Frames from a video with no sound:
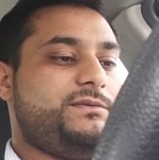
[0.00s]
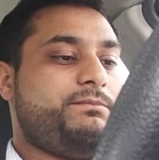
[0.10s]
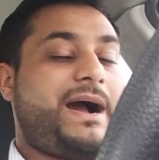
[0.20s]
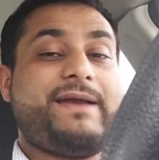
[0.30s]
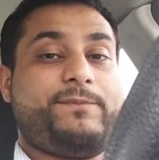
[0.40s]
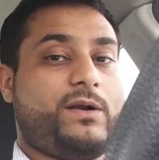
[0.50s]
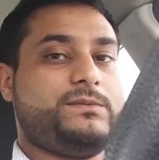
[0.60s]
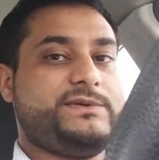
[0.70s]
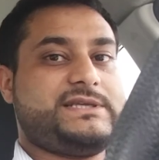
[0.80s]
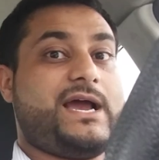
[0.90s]
My
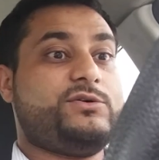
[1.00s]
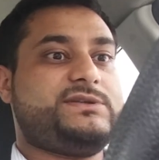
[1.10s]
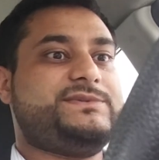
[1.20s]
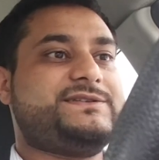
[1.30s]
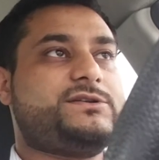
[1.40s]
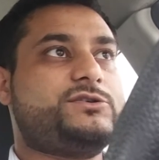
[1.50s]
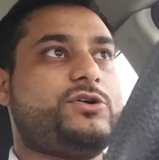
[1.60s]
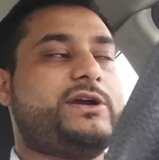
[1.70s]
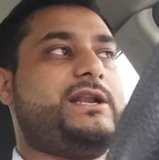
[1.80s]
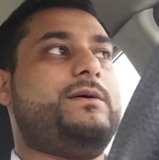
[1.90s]
problem is I sometimes start
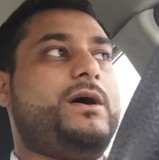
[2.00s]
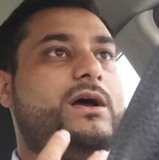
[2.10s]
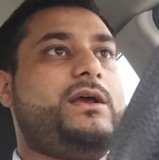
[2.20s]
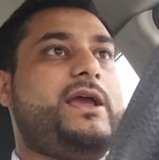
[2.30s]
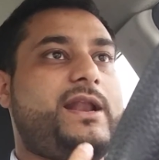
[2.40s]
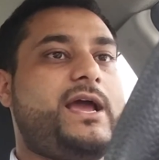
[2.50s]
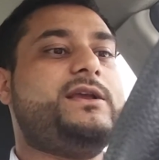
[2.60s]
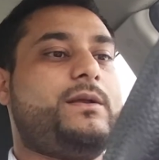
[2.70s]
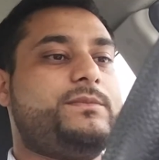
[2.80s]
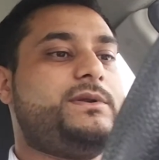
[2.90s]
talking out uh, and I
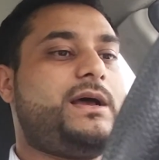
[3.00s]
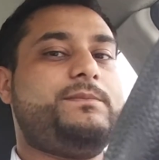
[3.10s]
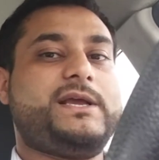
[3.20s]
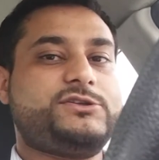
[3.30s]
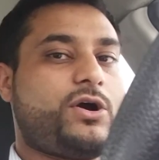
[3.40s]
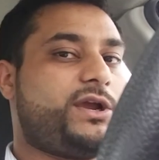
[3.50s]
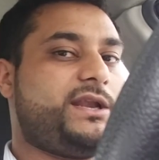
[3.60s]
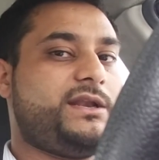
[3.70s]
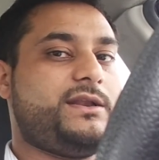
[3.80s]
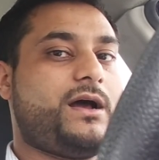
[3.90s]
I'm, I'm like
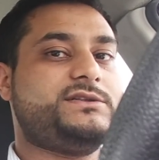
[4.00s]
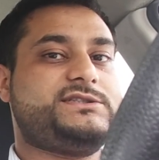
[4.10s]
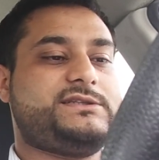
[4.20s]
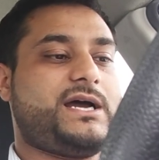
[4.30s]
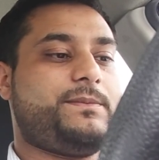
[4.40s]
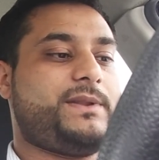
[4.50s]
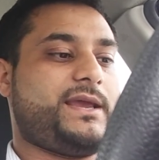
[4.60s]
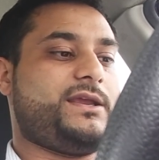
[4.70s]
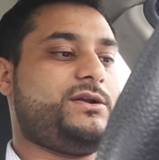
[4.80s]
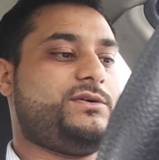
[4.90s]
talking nonstop.
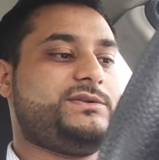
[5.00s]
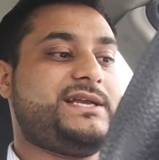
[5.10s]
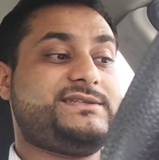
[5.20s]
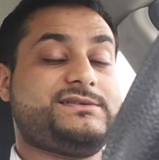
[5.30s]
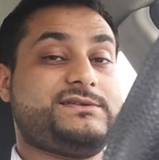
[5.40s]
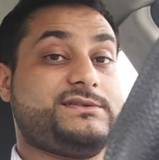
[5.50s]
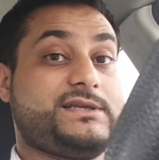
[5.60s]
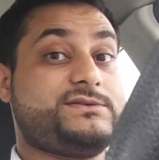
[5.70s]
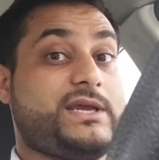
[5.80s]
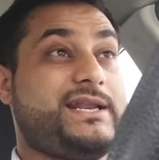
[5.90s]
Like you know that's
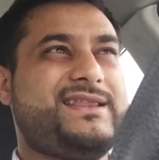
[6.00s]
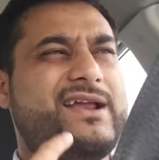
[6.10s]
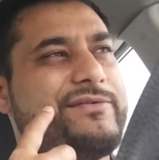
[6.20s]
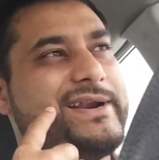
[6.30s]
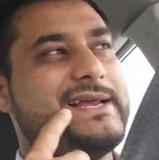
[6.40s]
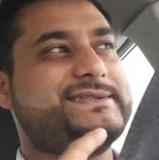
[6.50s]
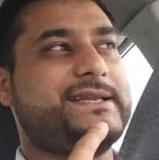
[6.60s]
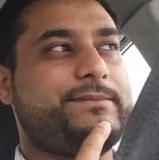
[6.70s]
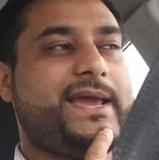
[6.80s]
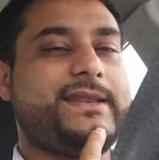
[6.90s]
that's and then I realize
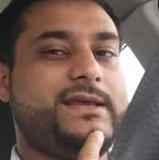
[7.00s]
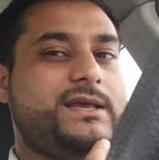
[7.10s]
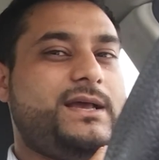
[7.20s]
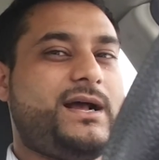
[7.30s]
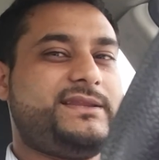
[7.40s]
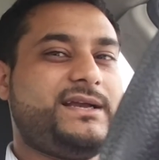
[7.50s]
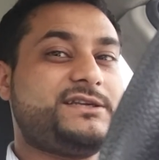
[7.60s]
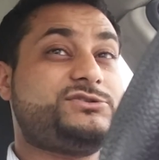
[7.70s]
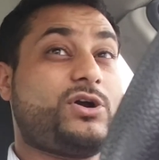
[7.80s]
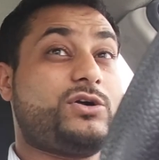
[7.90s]
that man, I think
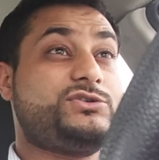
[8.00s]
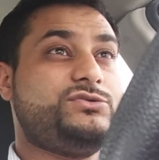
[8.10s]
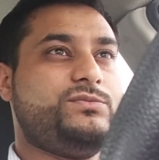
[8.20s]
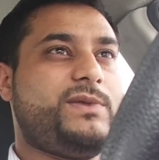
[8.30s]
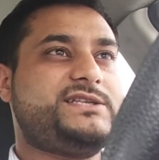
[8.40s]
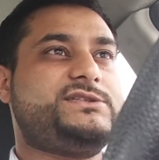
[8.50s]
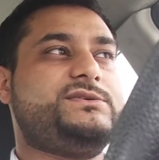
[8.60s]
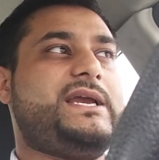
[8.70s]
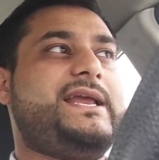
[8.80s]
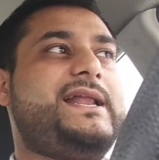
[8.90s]
I talk too
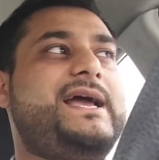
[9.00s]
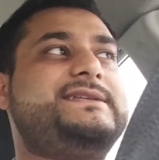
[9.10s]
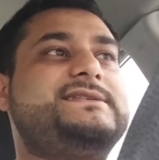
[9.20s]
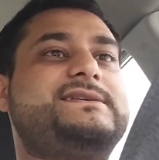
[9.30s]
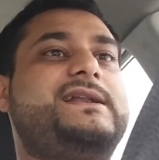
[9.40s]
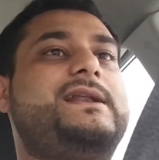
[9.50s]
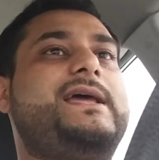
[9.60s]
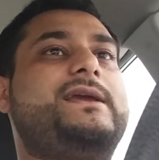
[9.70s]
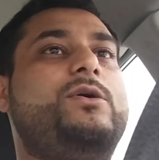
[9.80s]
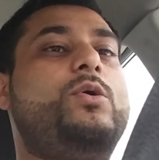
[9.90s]
much and I just kind of
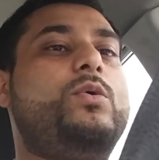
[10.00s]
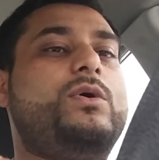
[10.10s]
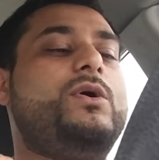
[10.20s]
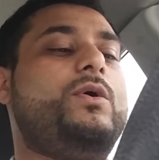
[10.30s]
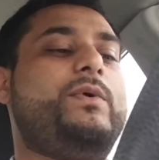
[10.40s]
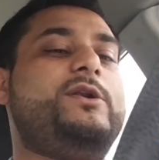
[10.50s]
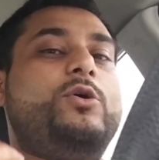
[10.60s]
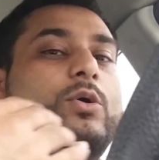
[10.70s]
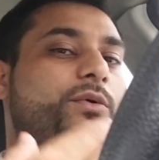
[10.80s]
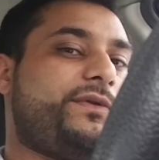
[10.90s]
like oh went
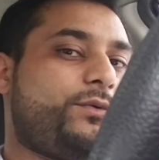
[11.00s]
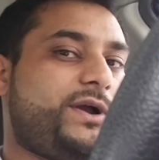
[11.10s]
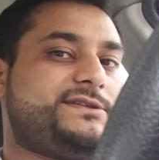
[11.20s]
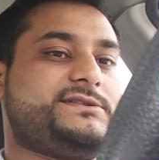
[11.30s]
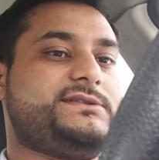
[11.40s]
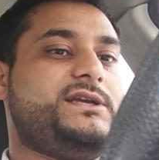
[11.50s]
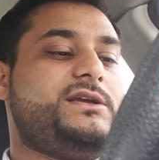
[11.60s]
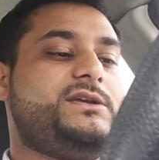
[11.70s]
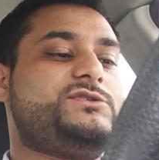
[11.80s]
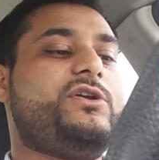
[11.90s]
over the question.
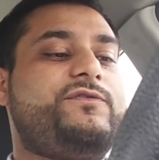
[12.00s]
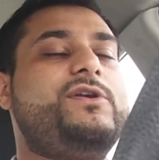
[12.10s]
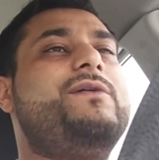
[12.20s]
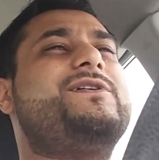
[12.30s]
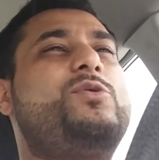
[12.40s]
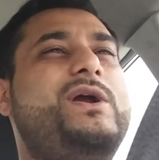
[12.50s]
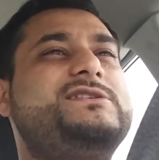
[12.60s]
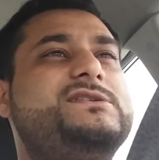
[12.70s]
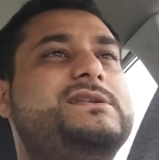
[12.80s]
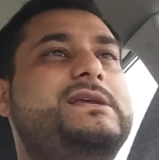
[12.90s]
So if you have a
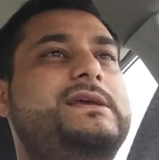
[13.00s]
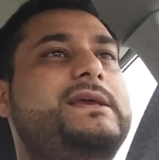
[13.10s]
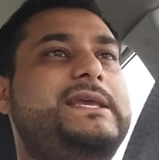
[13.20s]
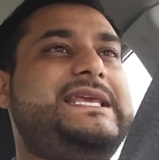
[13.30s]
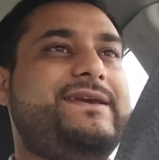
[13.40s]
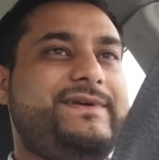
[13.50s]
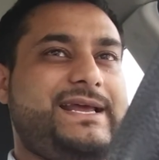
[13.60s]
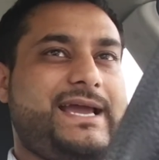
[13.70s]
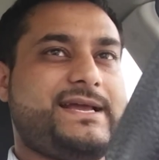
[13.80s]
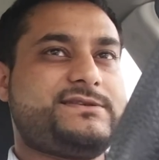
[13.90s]
question, give
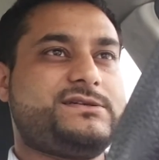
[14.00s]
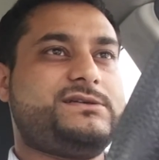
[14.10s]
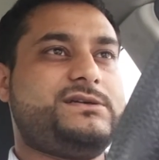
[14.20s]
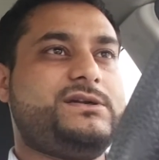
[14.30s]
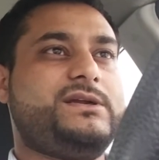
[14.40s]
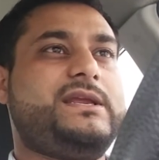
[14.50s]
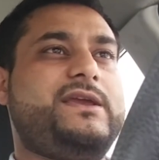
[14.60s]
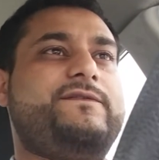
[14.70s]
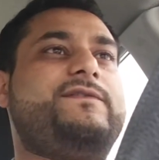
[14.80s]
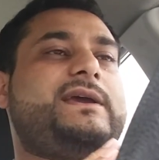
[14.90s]
it an answer.
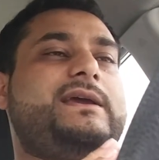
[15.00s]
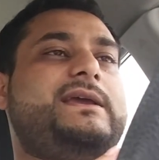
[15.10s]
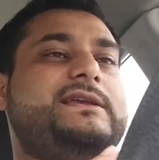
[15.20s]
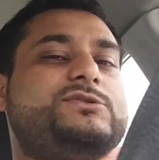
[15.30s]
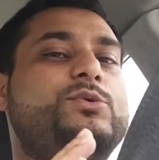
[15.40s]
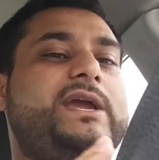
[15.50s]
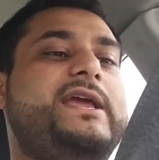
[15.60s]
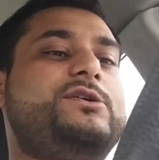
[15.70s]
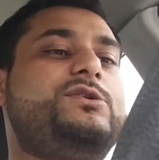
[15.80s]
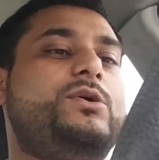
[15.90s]
Give it's
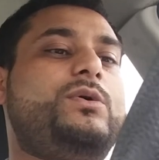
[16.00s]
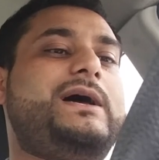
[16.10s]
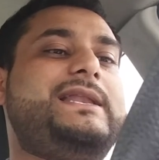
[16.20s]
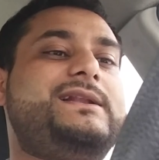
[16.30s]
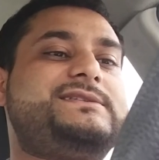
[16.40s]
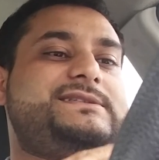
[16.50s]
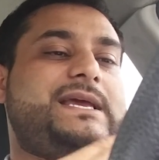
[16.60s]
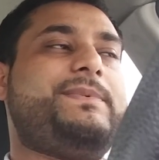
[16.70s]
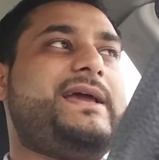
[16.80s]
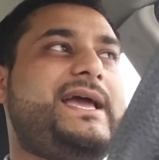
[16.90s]
okay to go a little
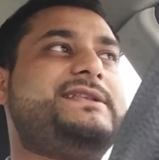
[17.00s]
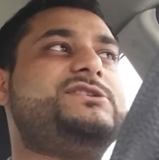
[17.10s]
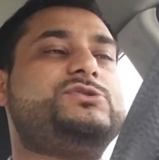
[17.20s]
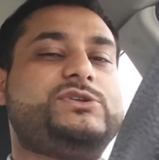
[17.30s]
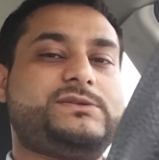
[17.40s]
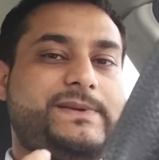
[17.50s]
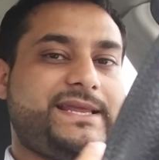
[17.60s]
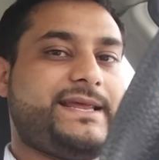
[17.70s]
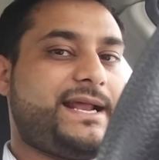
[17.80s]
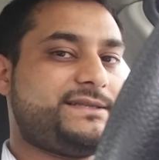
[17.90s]
step ahead just to
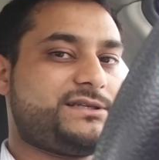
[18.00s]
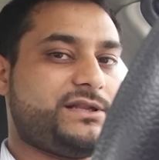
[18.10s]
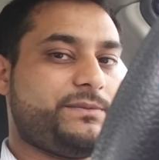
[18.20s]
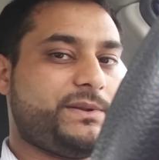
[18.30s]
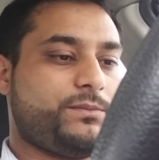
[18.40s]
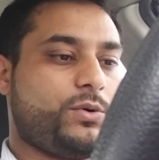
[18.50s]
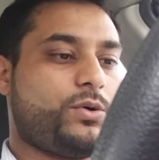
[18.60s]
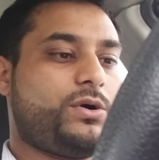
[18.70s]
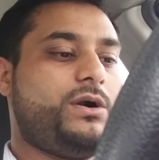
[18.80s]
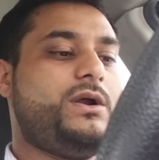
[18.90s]
explain that answer a little bit
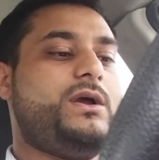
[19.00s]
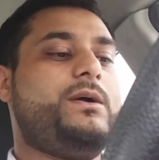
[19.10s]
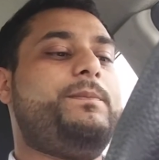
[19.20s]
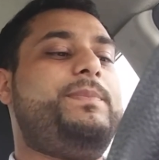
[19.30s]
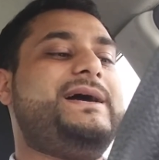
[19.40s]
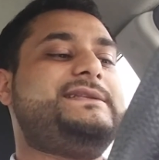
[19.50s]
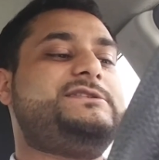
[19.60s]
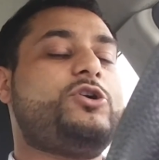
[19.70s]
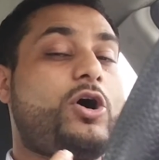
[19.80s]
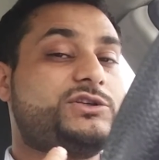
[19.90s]
more but
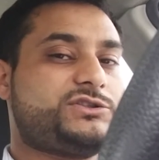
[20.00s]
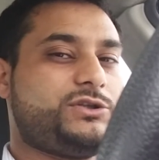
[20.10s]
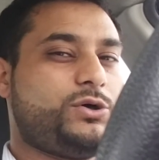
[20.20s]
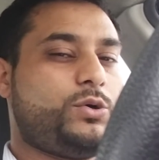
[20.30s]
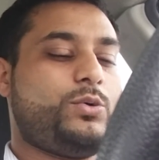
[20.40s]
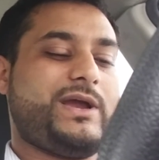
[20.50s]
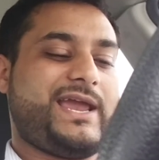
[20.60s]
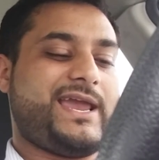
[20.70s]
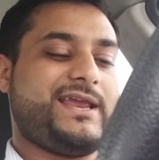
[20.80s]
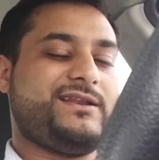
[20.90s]
talk slow
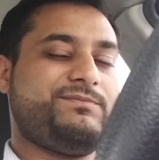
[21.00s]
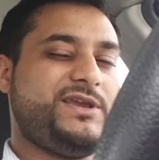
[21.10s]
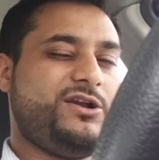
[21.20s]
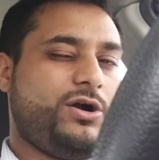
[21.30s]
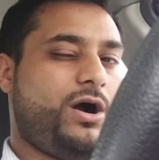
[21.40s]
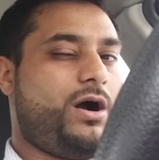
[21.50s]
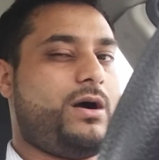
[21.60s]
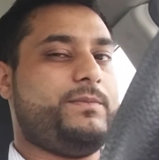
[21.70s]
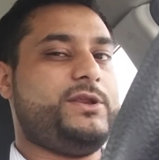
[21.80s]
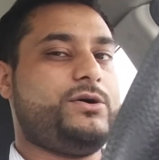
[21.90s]
and be
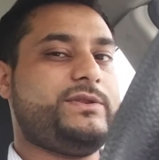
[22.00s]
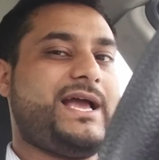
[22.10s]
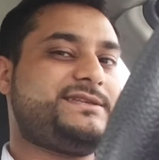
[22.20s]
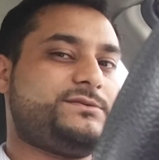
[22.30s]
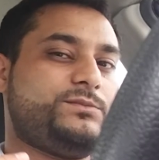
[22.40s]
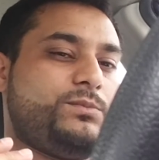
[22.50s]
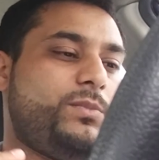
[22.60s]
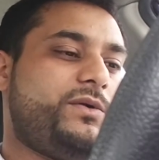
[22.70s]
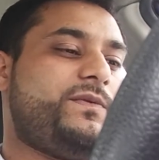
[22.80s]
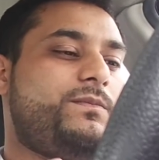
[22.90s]
calm you know that's
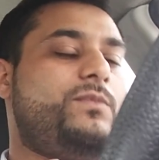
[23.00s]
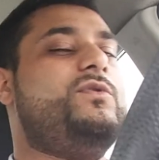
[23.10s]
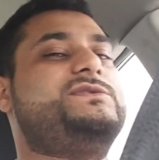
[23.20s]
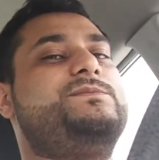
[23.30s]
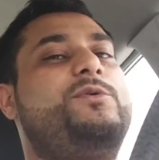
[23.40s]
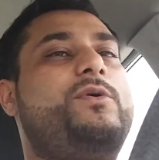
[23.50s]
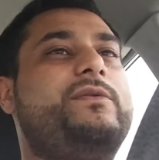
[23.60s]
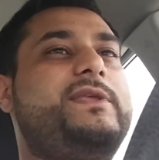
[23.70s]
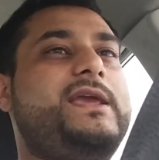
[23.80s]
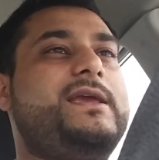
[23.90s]
one of the most
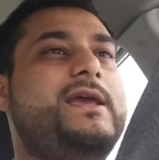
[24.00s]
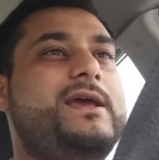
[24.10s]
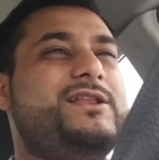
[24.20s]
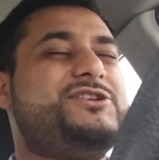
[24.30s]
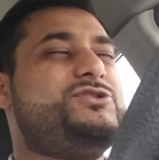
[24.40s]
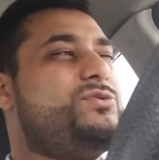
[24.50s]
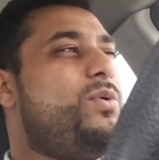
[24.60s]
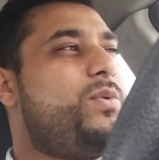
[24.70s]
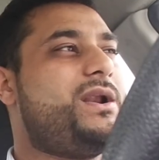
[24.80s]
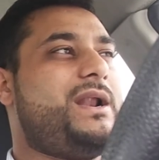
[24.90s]
important thing that you
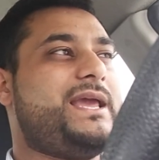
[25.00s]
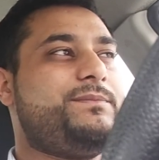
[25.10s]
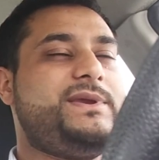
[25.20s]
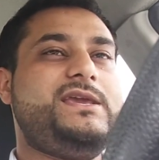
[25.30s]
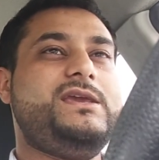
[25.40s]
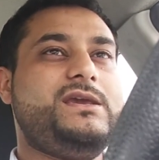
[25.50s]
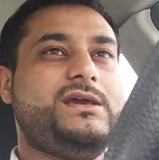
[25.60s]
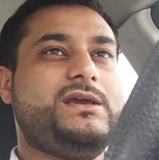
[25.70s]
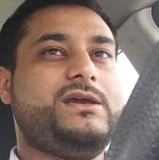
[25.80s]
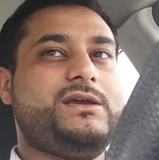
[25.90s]
don't want to like be
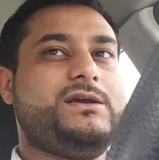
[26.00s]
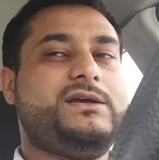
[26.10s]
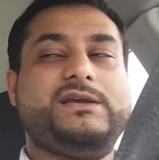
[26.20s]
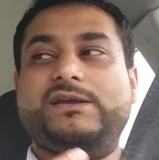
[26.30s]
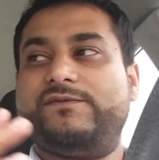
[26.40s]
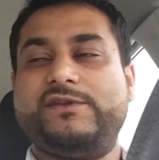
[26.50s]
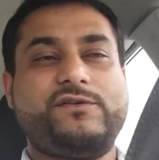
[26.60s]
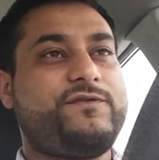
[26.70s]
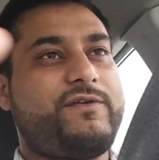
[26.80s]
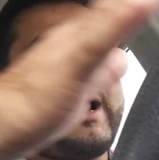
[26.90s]
uh, if
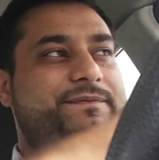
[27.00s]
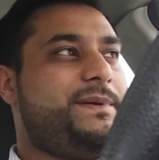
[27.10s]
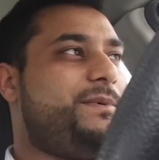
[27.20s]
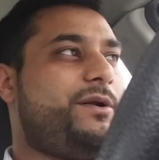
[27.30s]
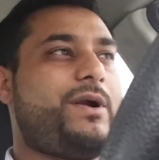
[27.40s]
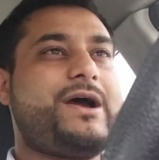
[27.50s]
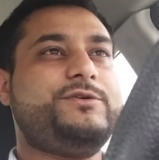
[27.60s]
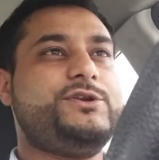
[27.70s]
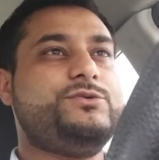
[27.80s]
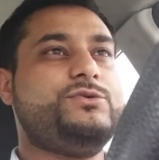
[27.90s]
there are five people
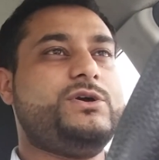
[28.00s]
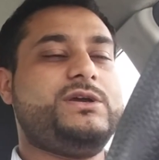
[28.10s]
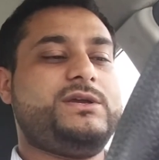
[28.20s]
around you